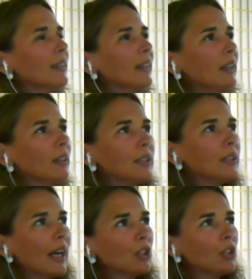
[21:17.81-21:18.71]
You know, to
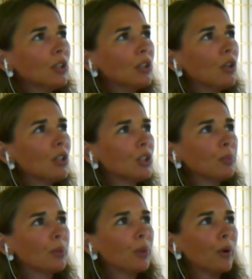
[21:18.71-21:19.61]
actually launch the
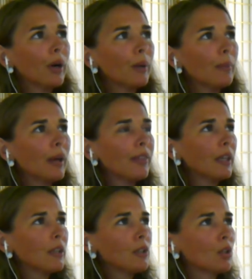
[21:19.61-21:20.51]
program, I
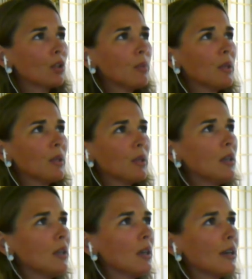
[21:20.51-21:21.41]
think it took
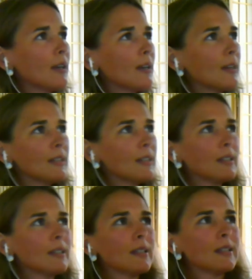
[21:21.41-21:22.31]
me
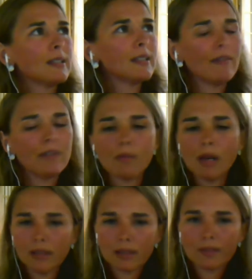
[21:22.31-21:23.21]
seven
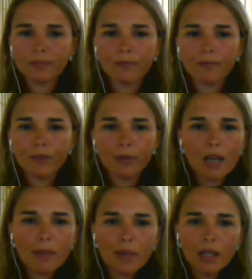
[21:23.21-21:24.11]
months from seven the
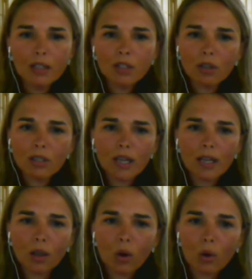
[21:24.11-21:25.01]
time months. that I started
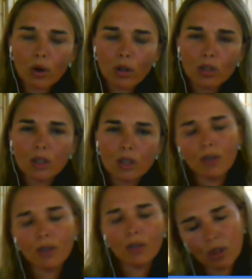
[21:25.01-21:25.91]
taking the course to
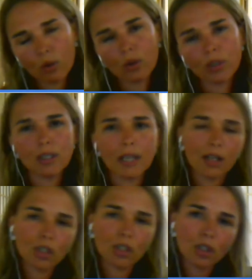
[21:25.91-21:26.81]
finishing the course to
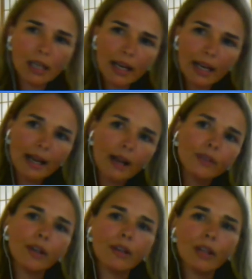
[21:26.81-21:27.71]
actually getting it out
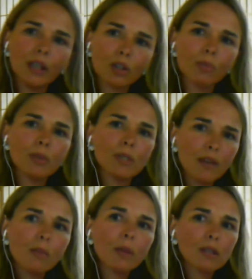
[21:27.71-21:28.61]
there. I think it took me
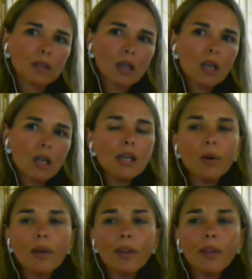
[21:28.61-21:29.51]
seven months. You know,
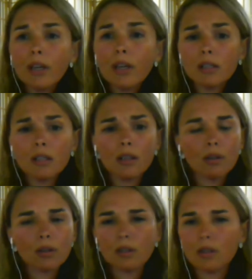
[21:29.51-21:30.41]
and there is,
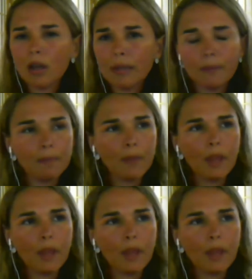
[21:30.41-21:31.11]
there's, I mean,